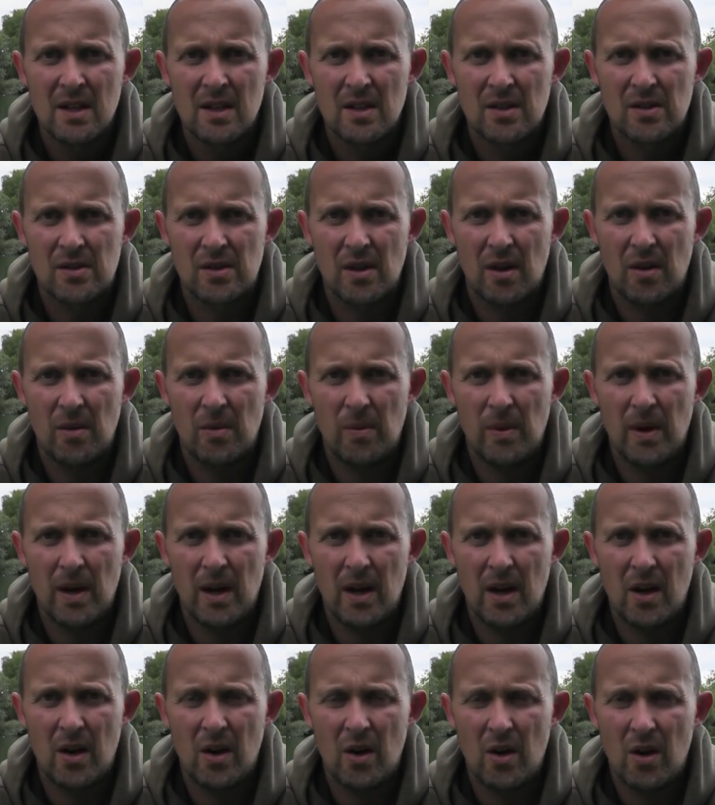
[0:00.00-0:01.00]
So
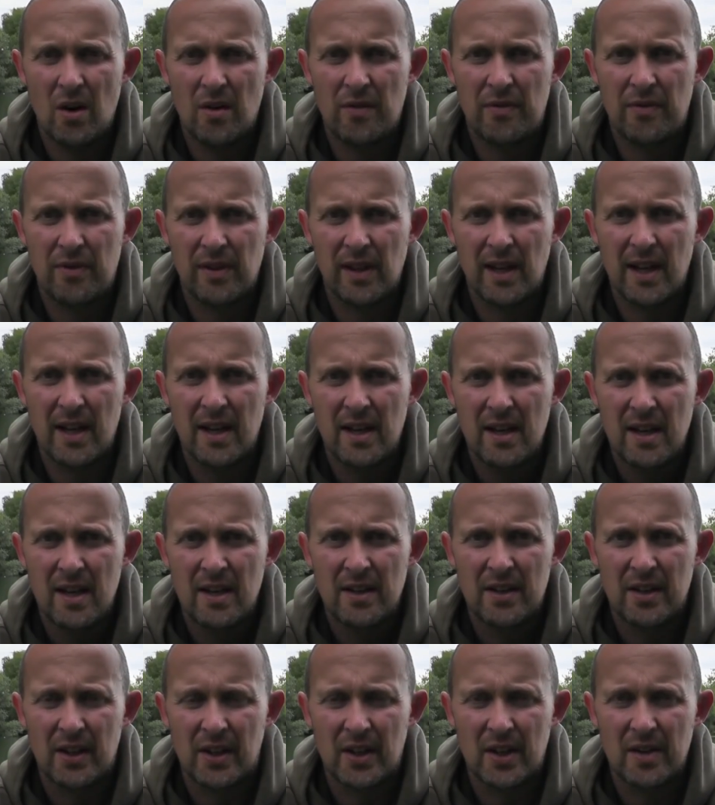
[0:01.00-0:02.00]
hopefully
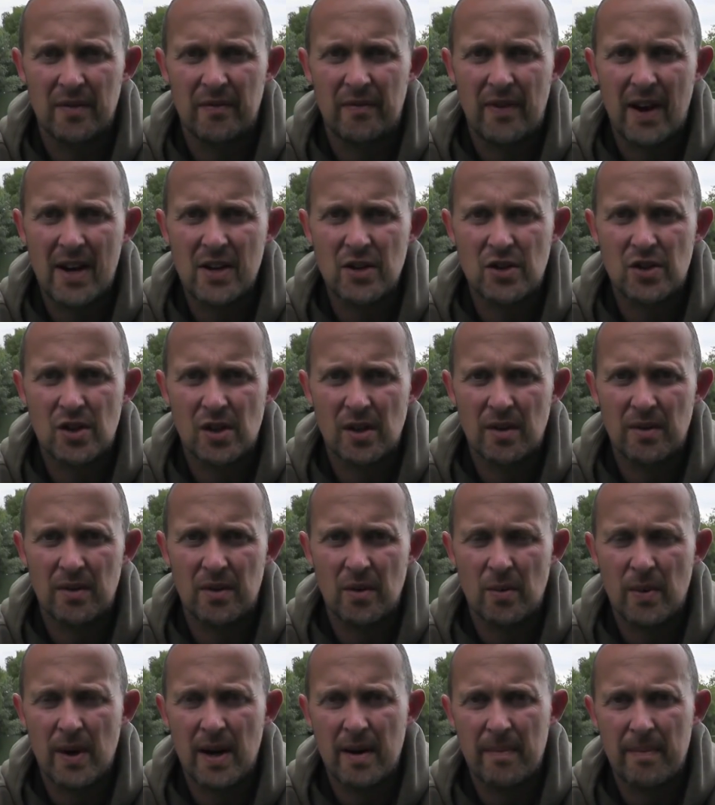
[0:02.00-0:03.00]
They're going to venture
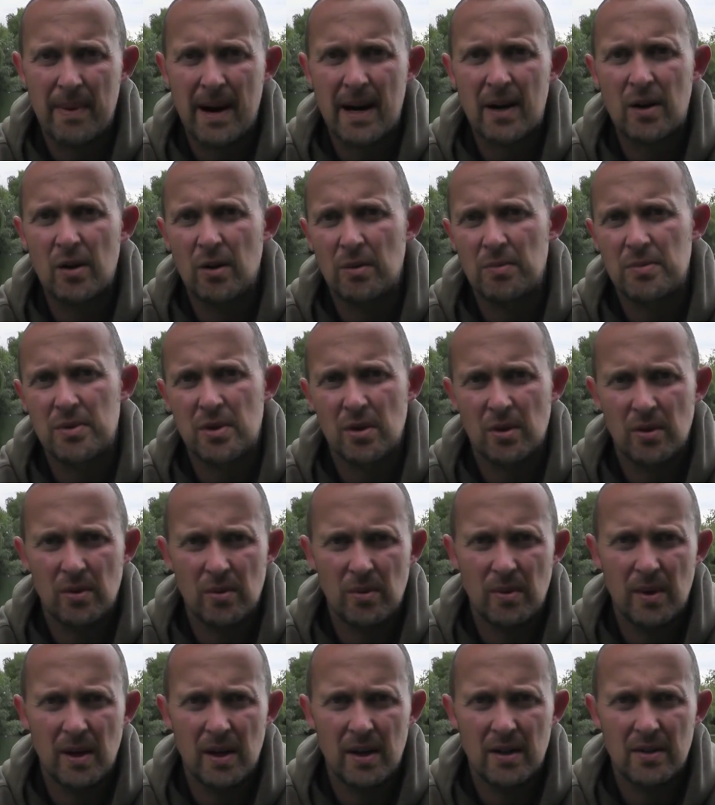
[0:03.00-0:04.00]
the way back up
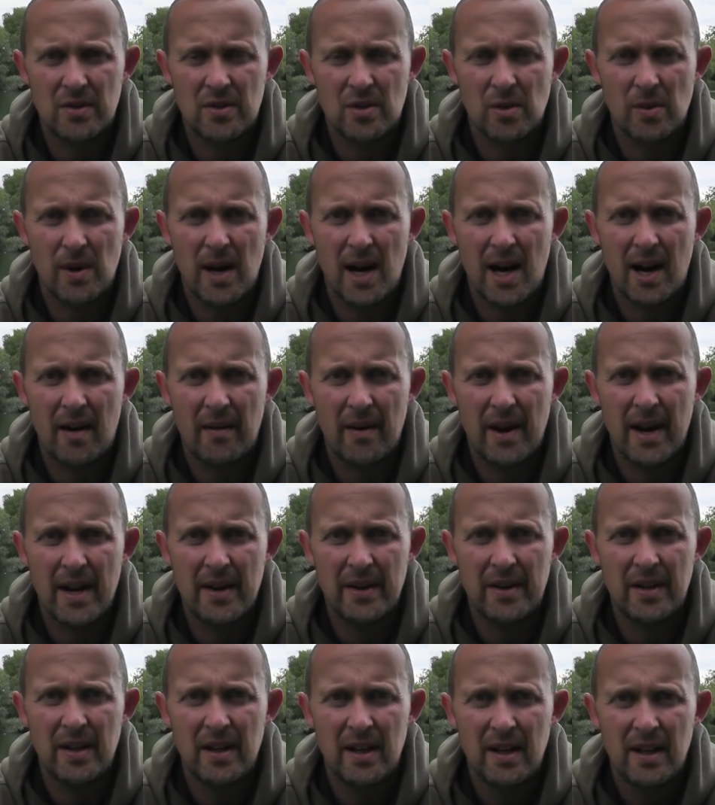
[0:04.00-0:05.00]
to our end,